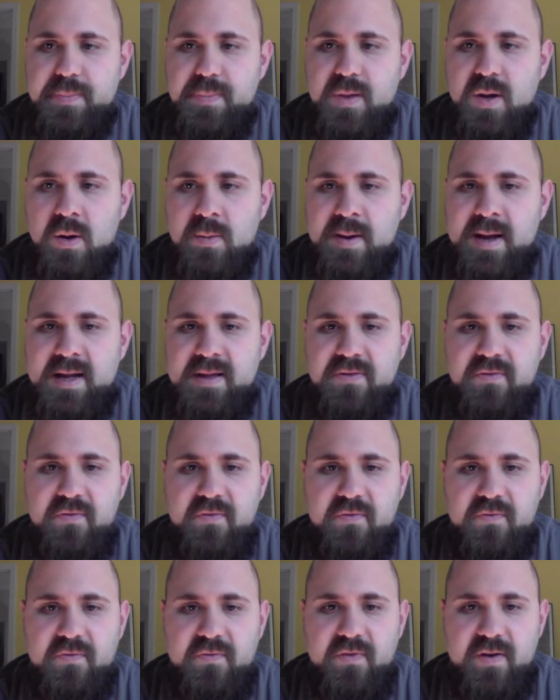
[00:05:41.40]

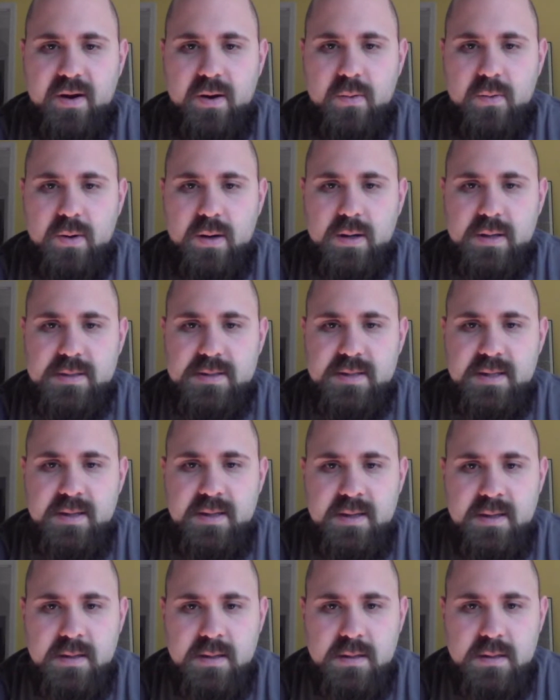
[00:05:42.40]
Nomads, Fireworks, and
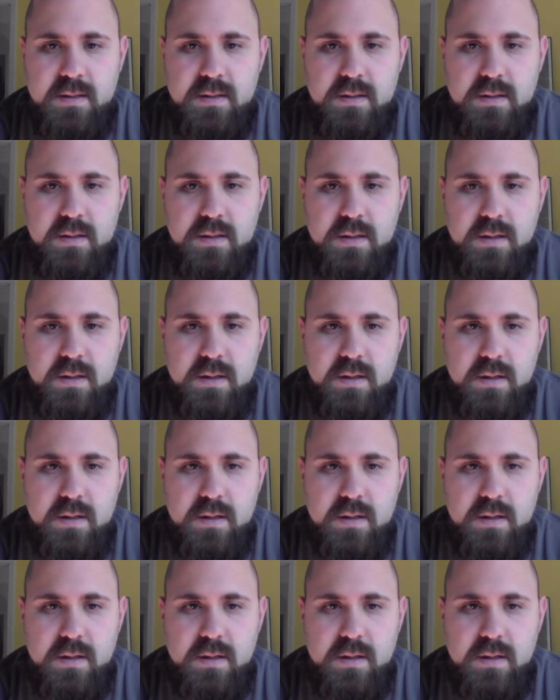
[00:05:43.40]
then